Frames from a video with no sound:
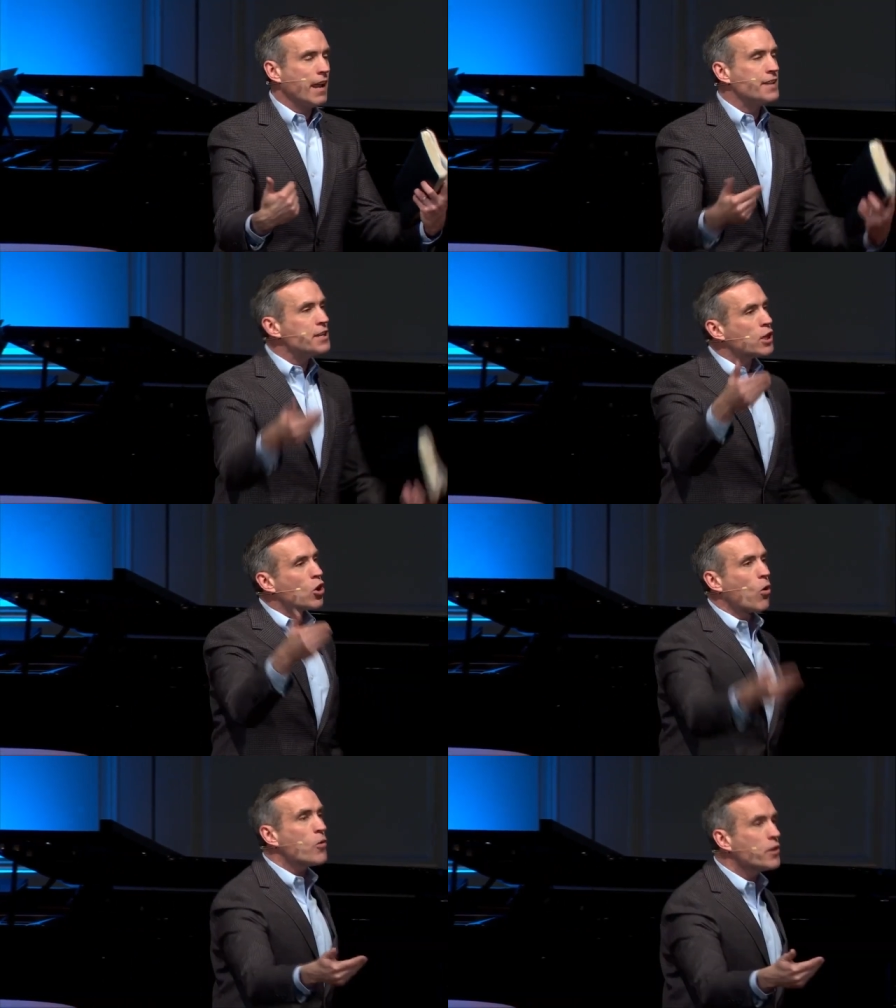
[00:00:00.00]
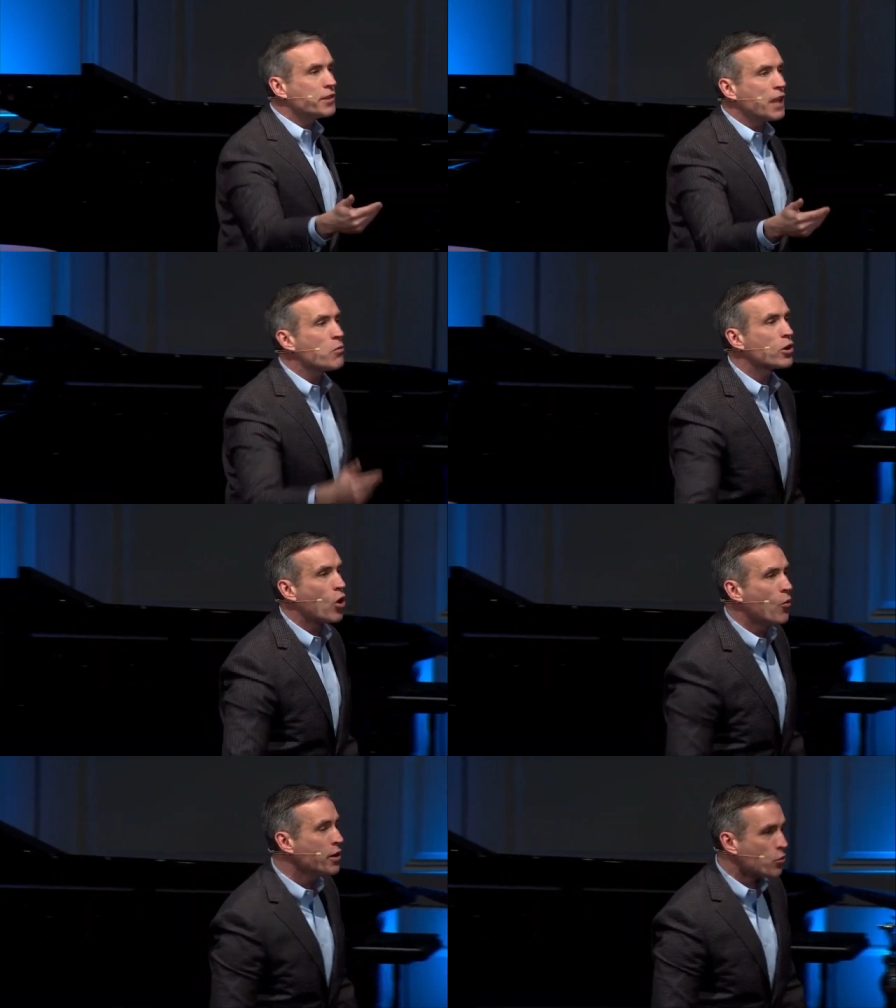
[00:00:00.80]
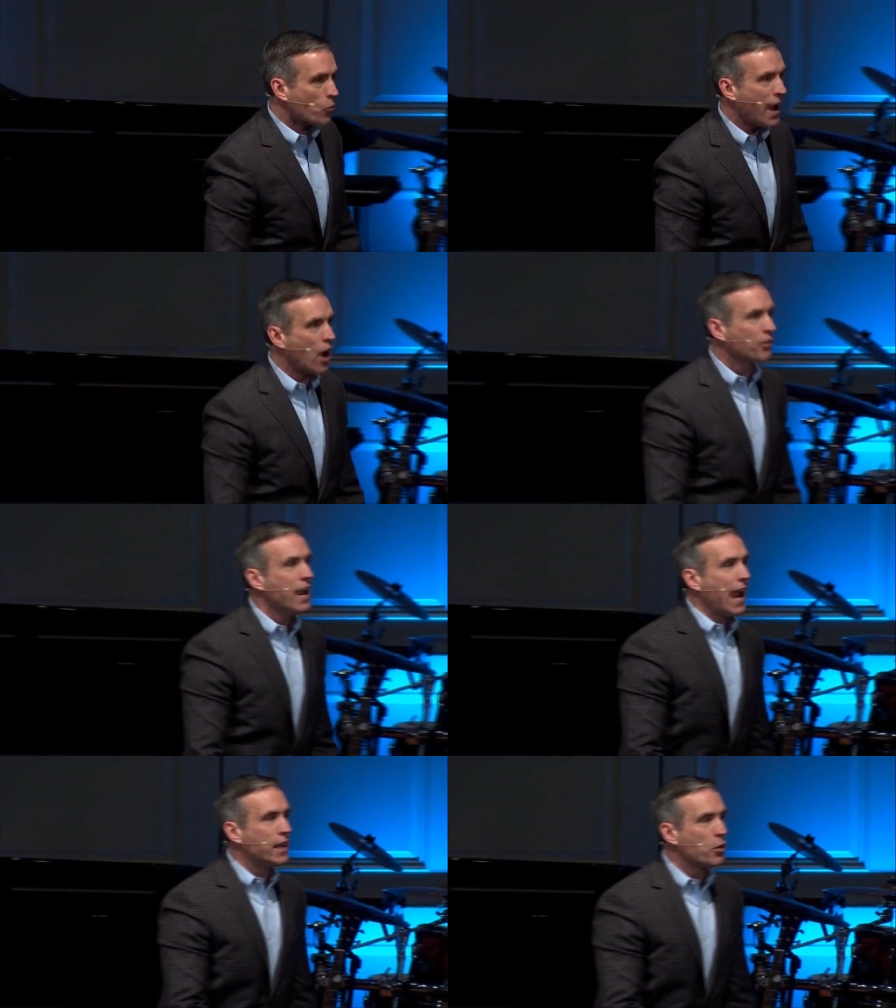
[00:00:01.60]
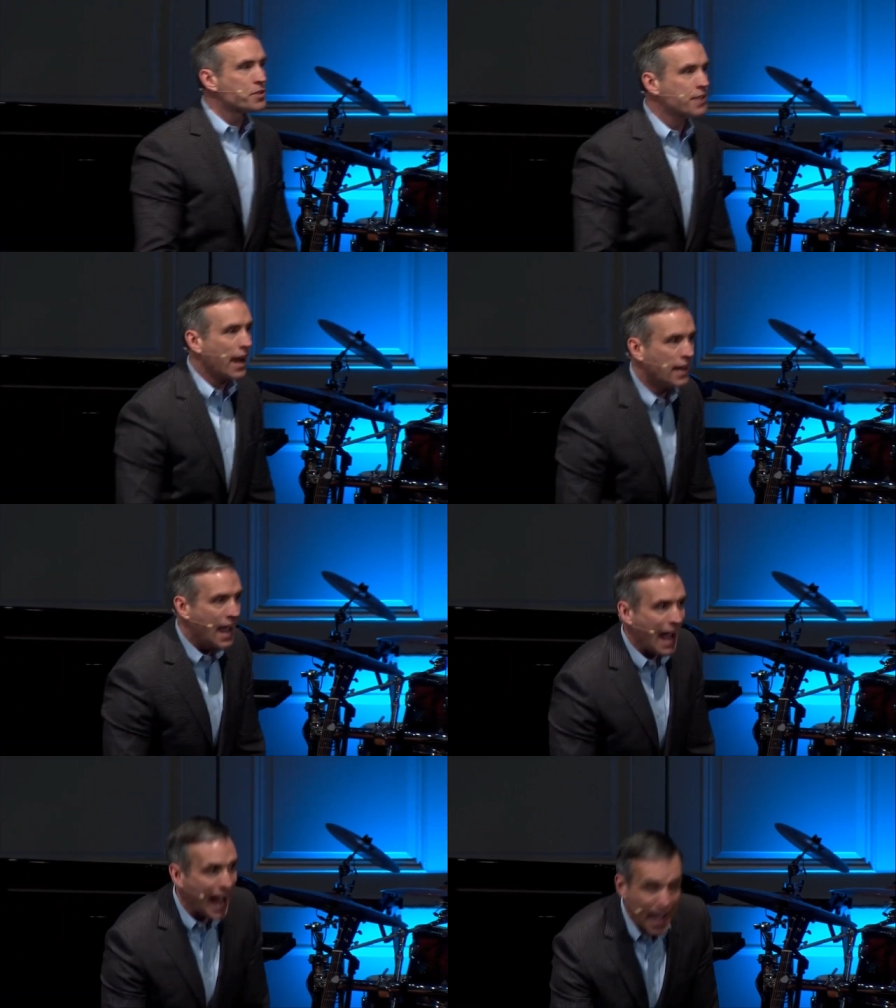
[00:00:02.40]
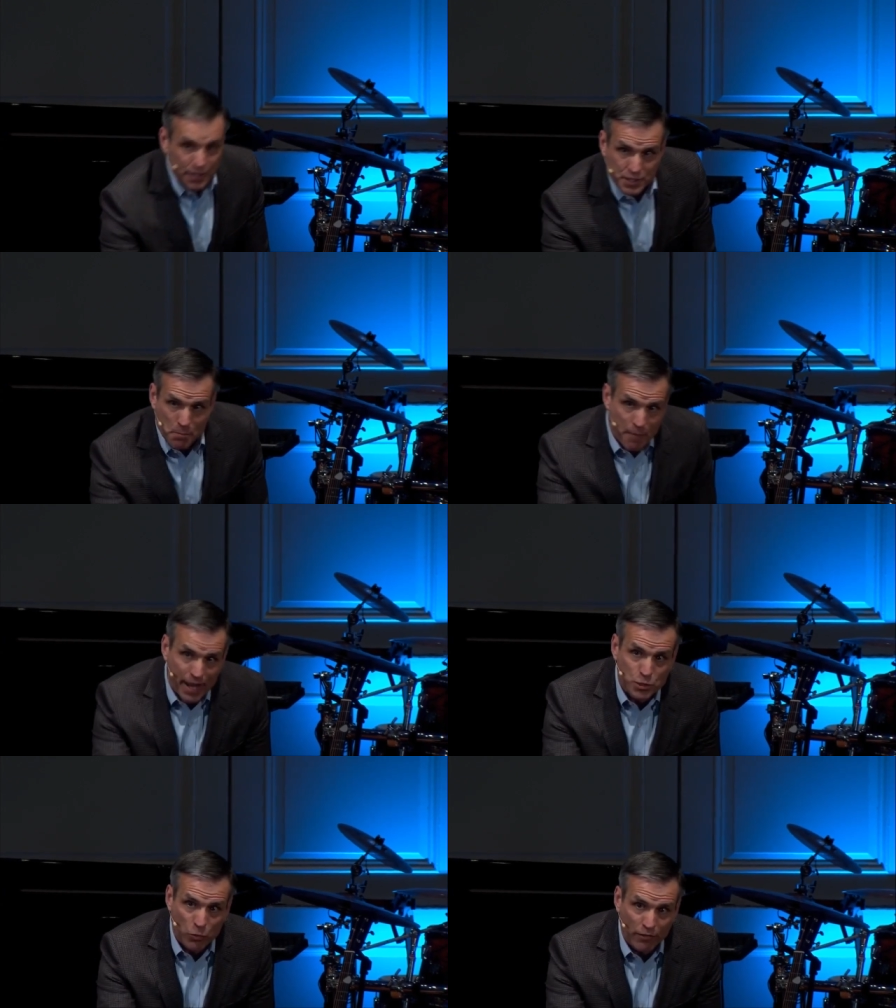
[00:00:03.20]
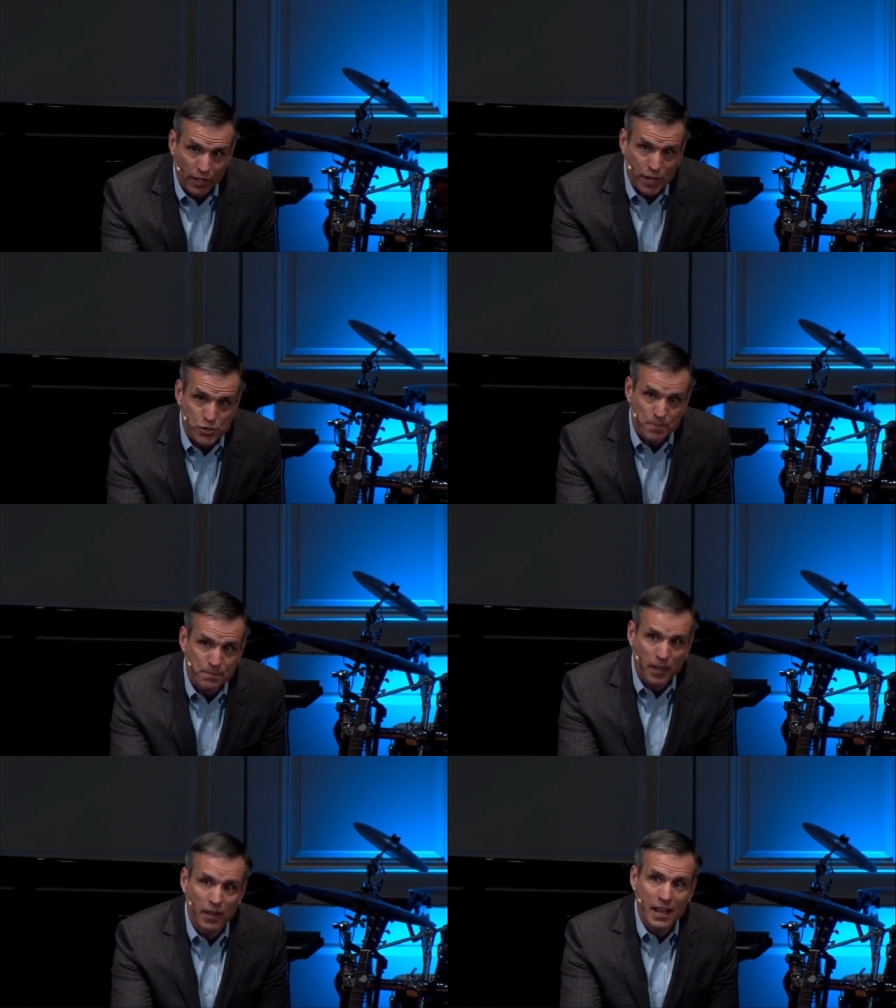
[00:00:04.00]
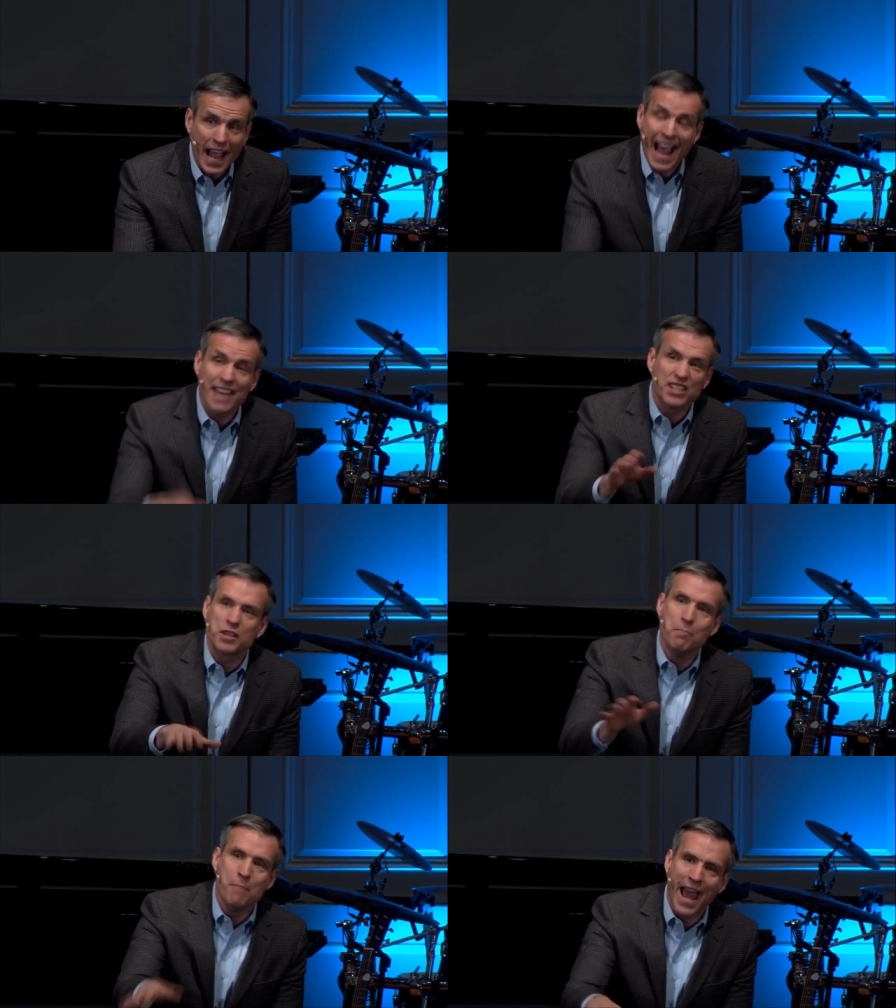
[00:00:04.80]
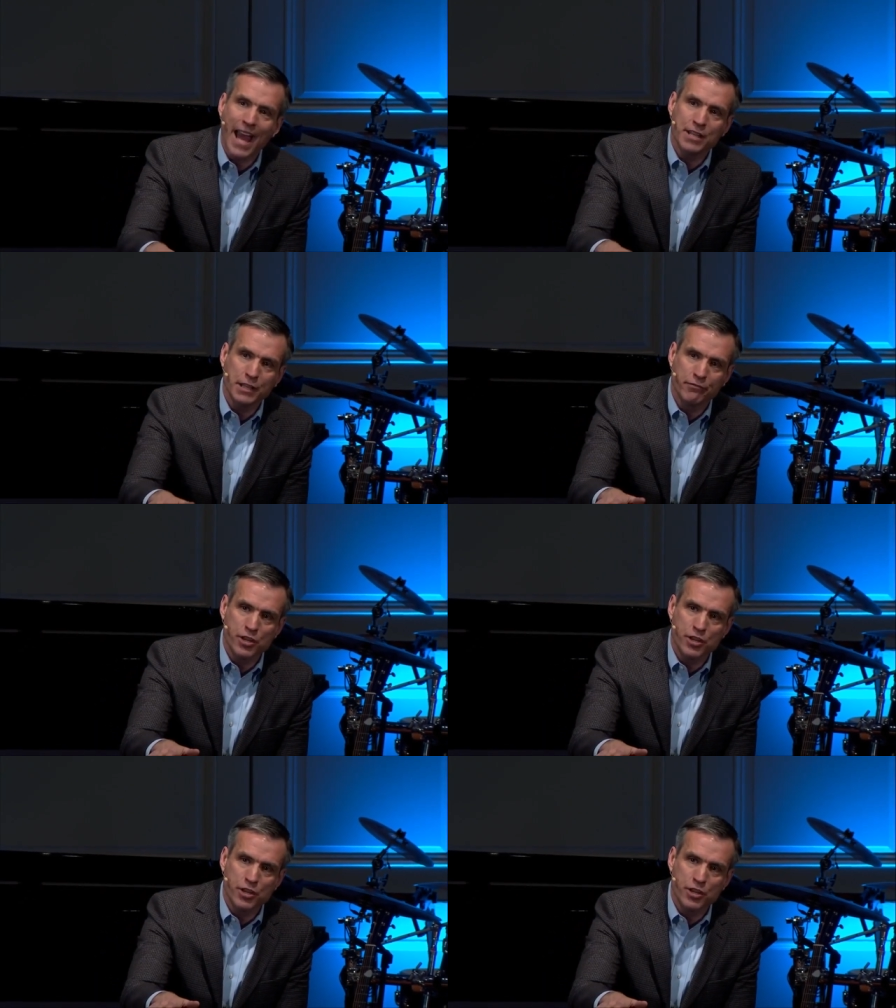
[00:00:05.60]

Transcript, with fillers: is in Corinth, they were going around and they were saying, I had this amazing revelation. I had this amazing